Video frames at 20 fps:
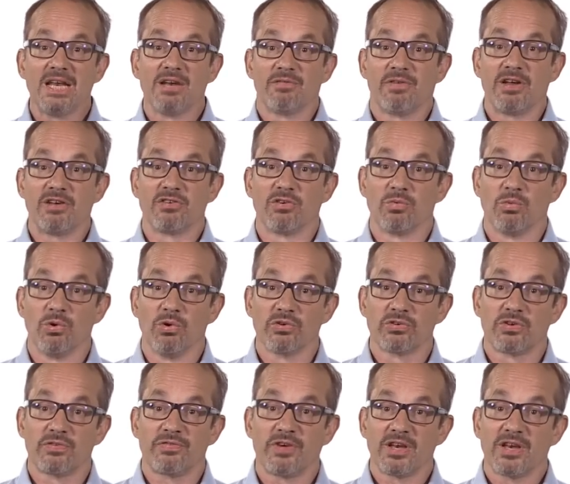Innovator
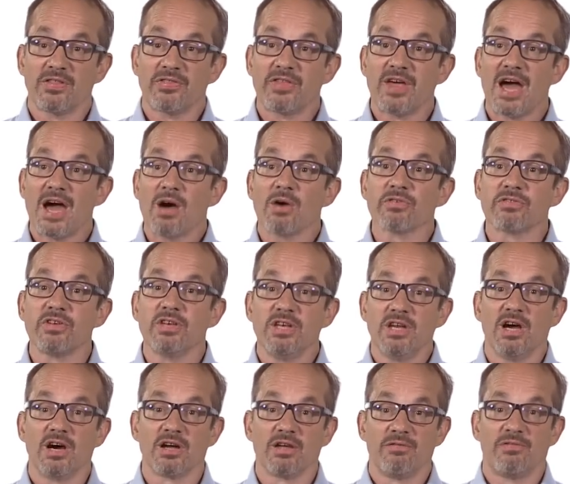Award to fund one thousand
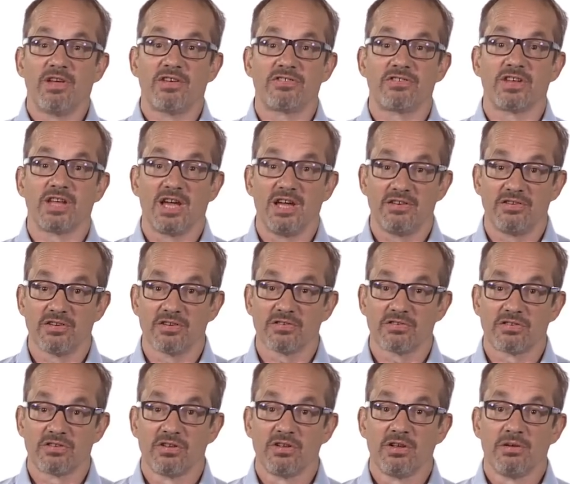young
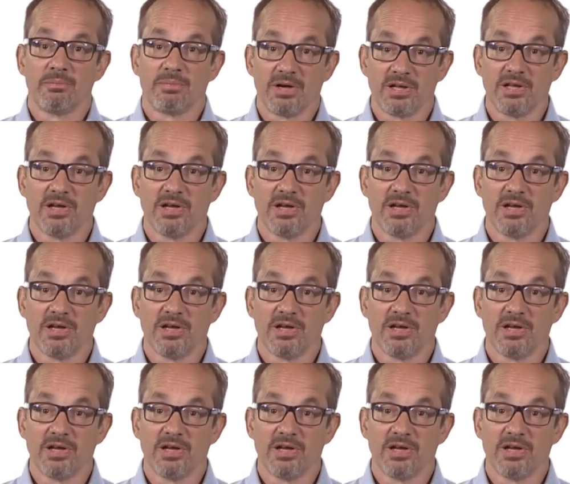investigators per